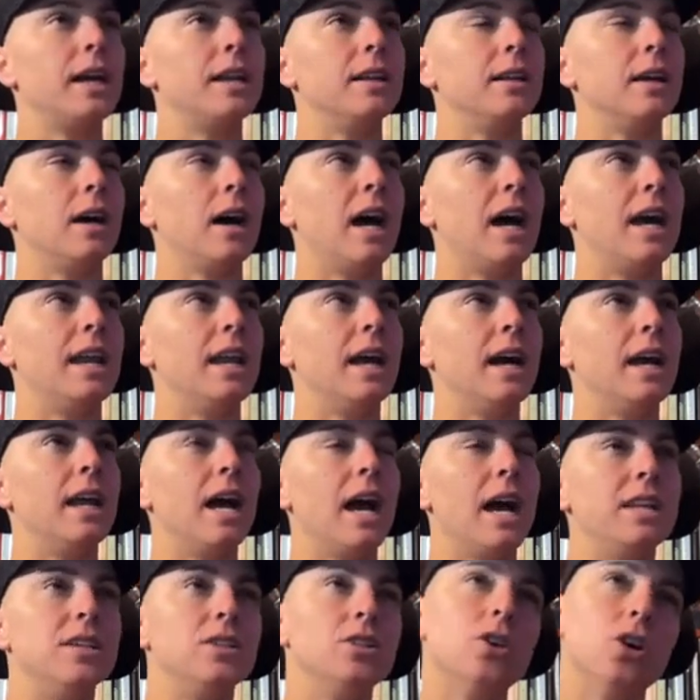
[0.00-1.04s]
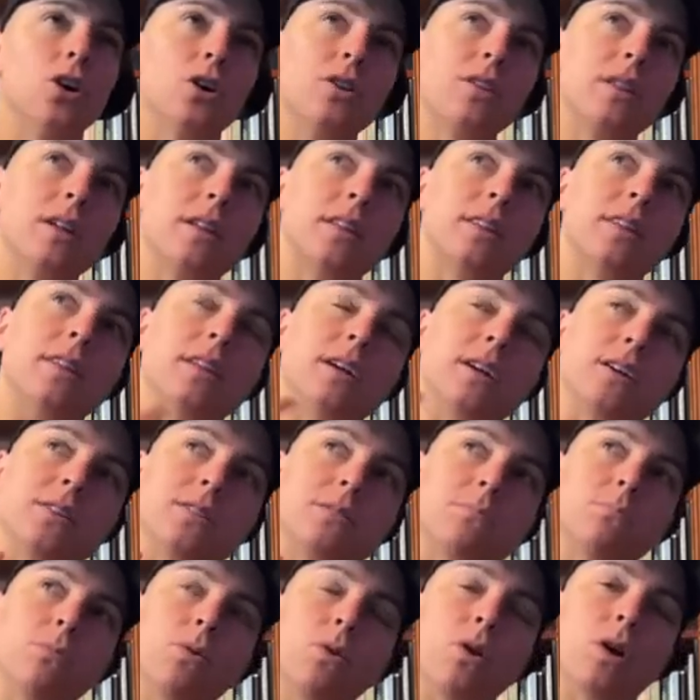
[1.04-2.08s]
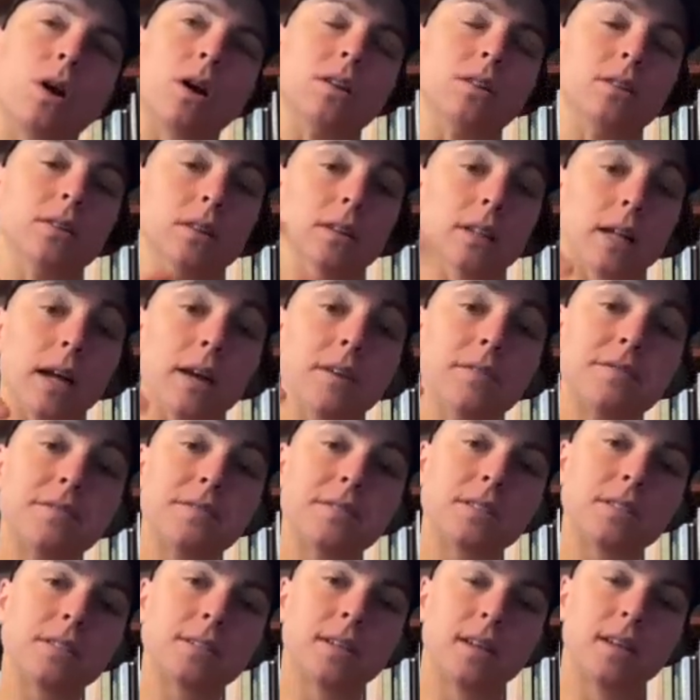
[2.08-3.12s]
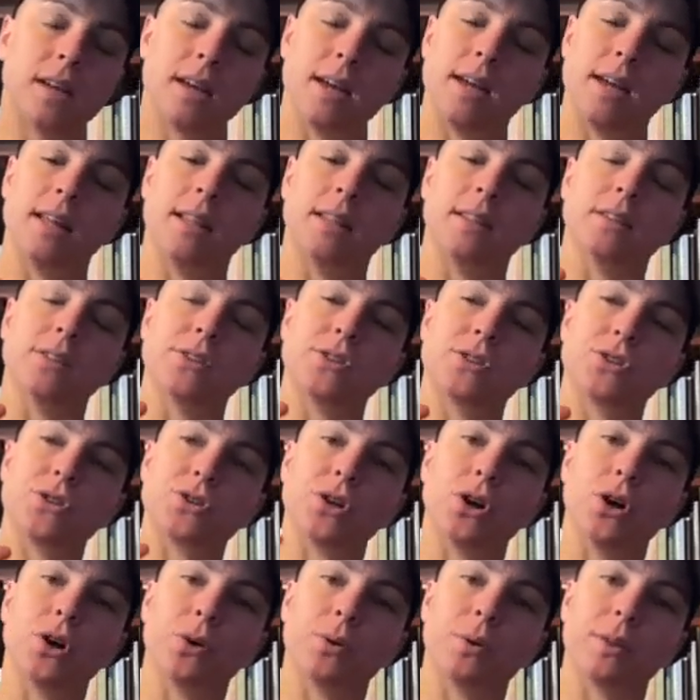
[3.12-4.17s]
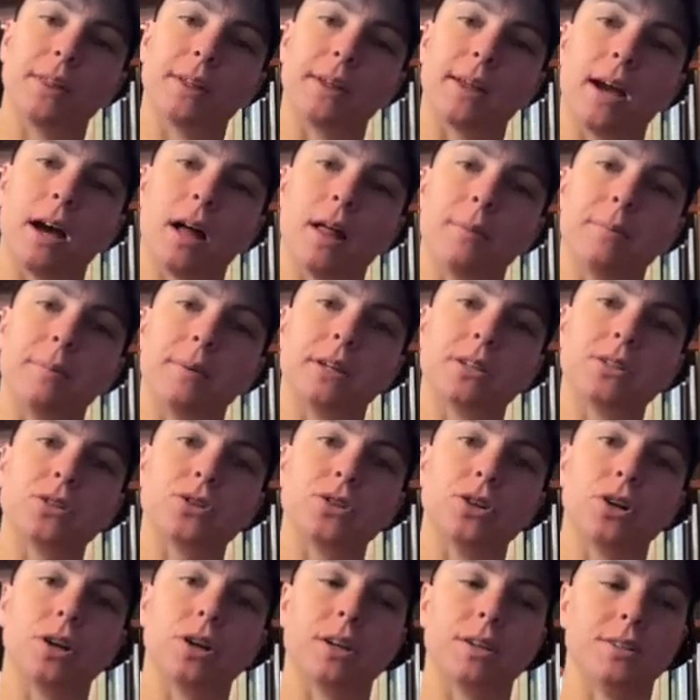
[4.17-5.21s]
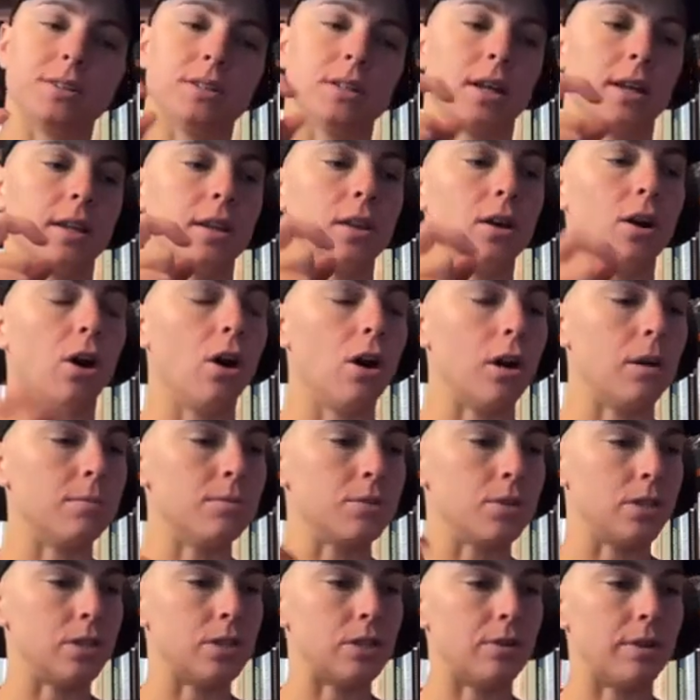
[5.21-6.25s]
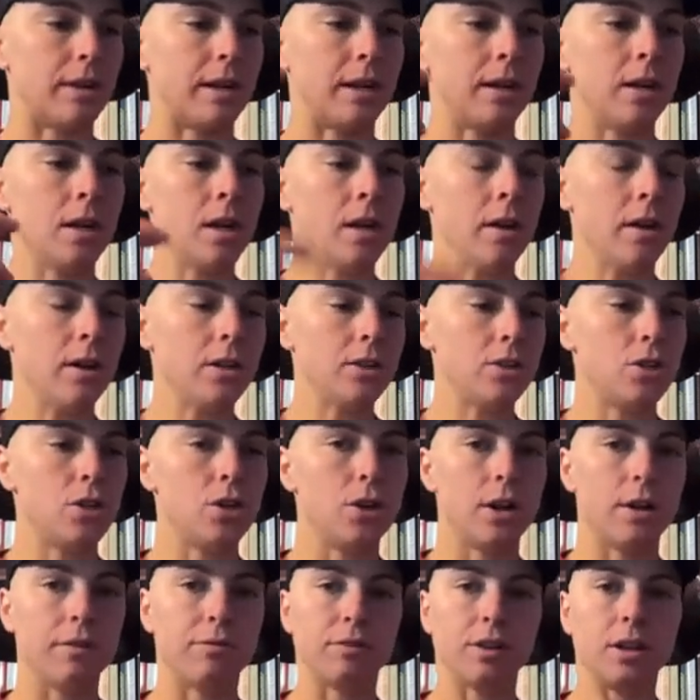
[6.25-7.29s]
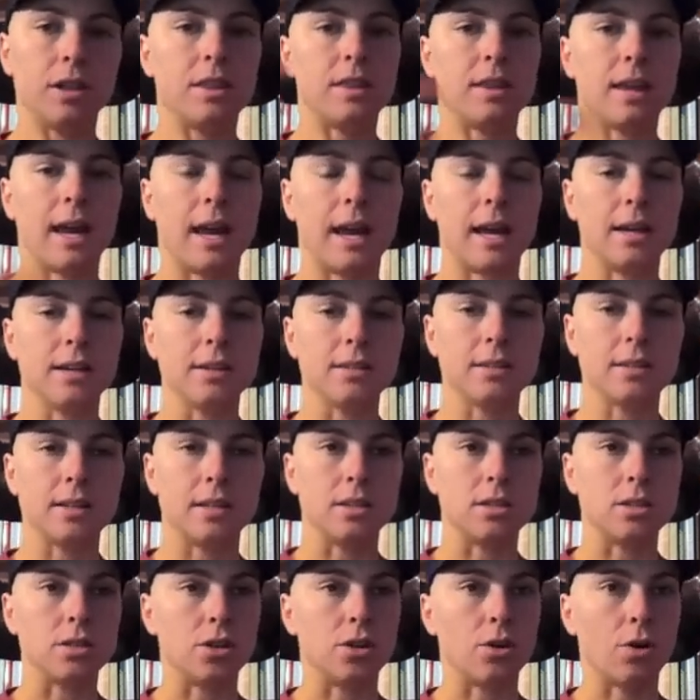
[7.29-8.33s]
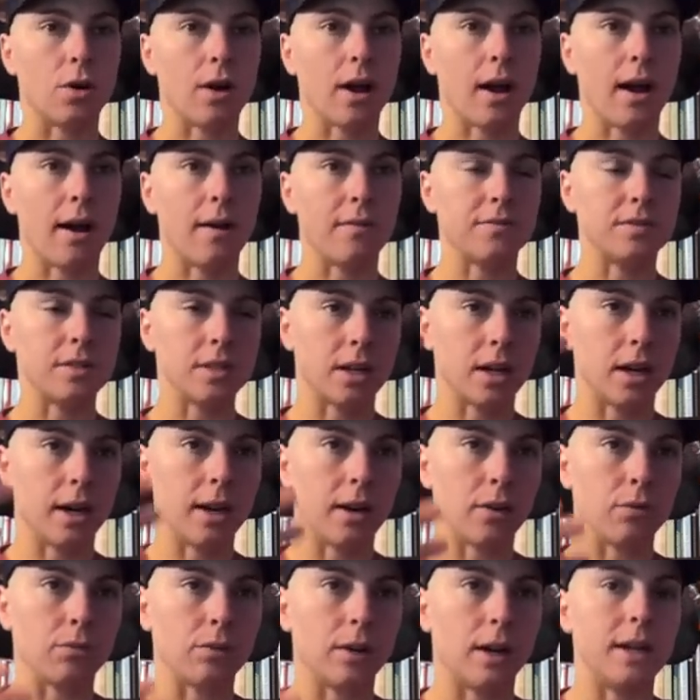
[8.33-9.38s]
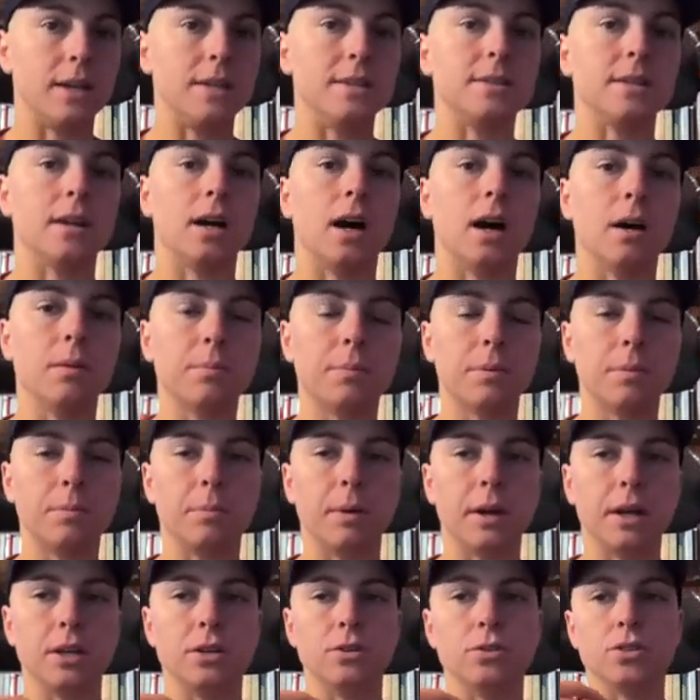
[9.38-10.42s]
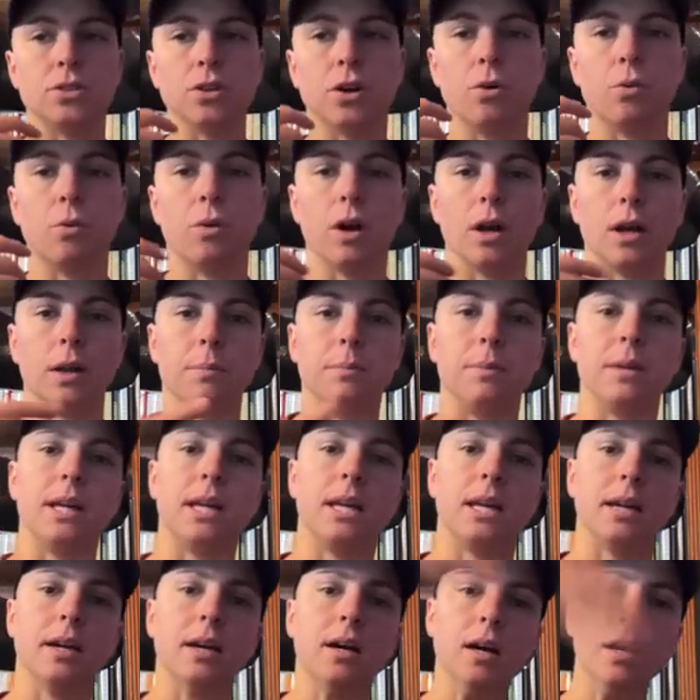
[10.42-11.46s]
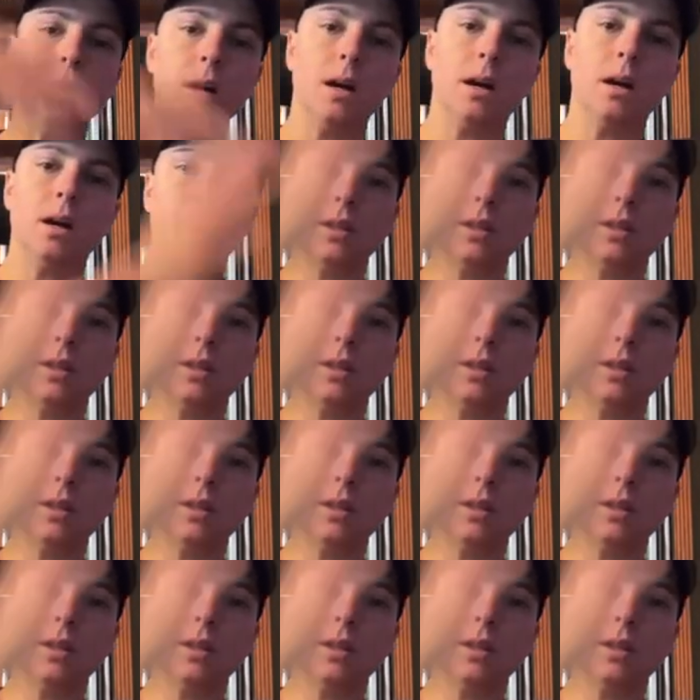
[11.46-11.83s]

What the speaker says: I know that there's more lift in the stroke with the galloping stroke because like the arms are doing two different things, and so you have to kind of raise up, but you don't want to be